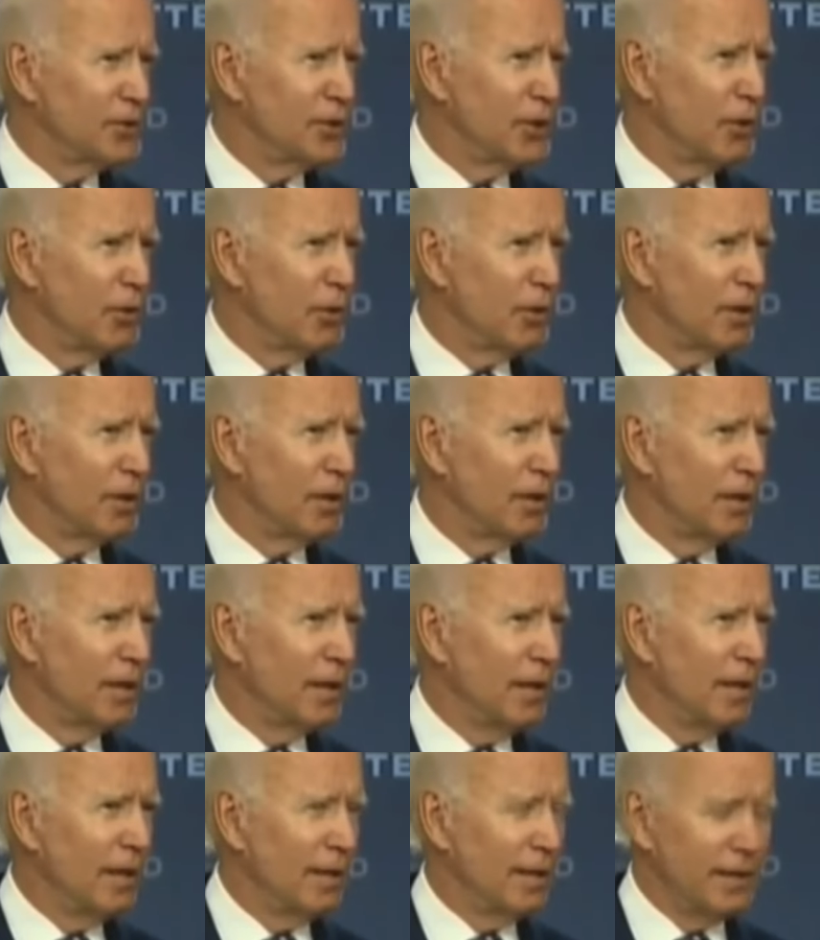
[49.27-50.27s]
a joke.
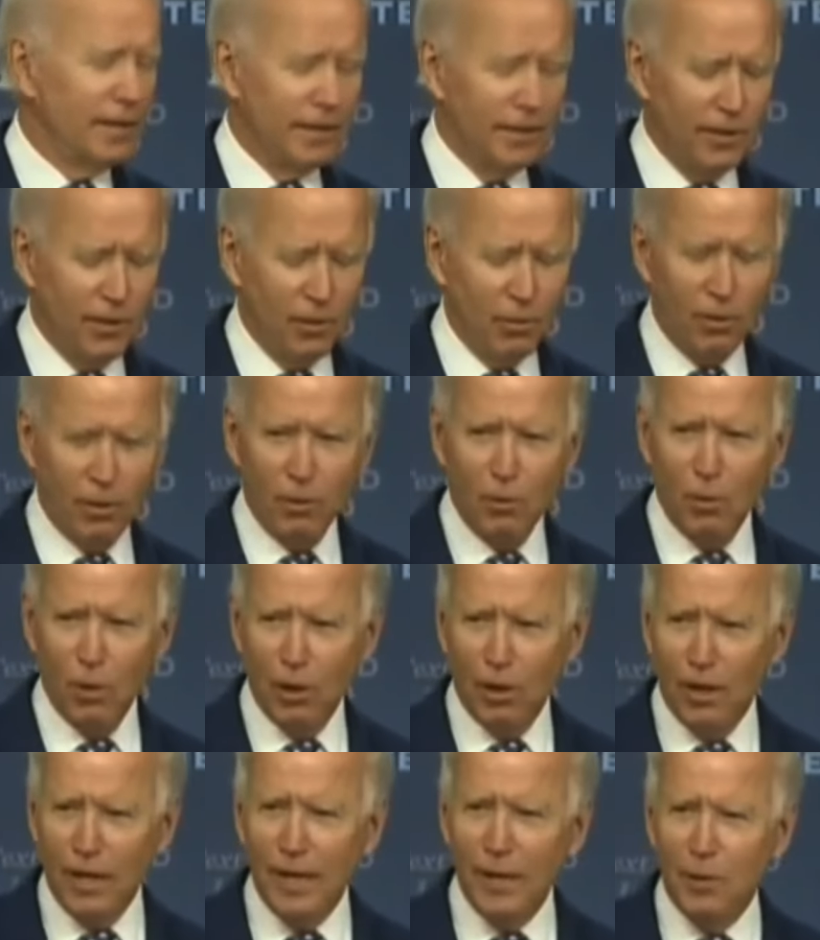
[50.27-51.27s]
You didn't know where you
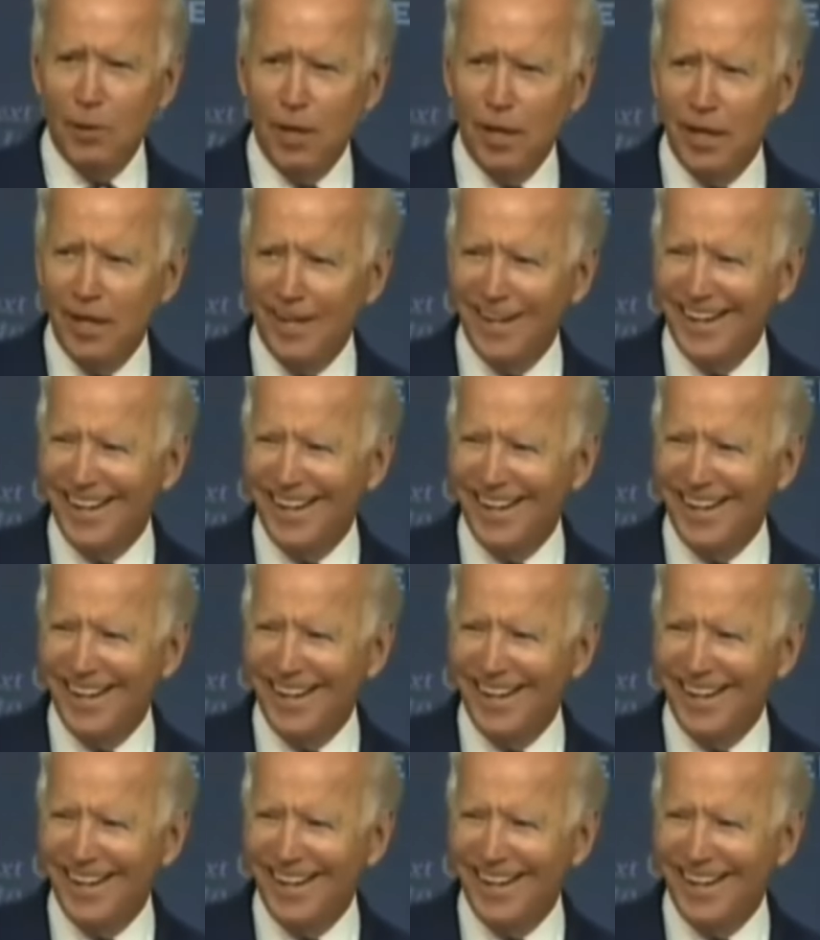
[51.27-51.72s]
were. Anyway,